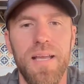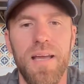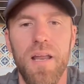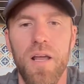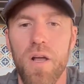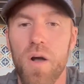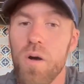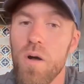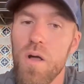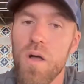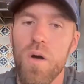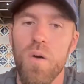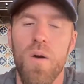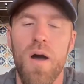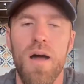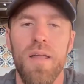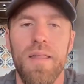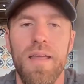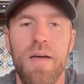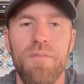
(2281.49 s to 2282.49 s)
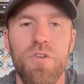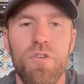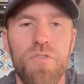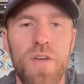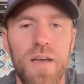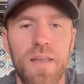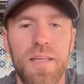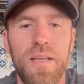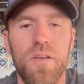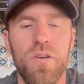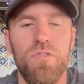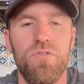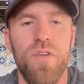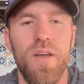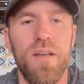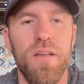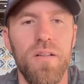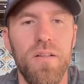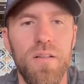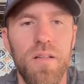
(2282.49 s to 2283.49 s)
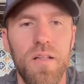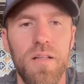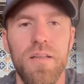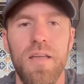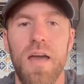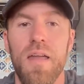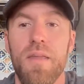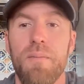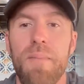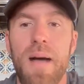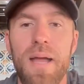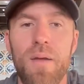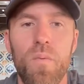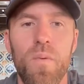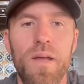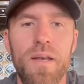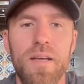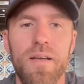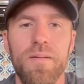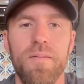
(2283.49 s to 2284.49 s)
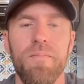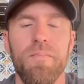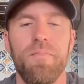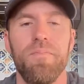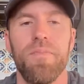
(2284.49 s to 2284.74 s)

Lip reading: And I go, well, they have a really good riddle. Yeah, they might win it.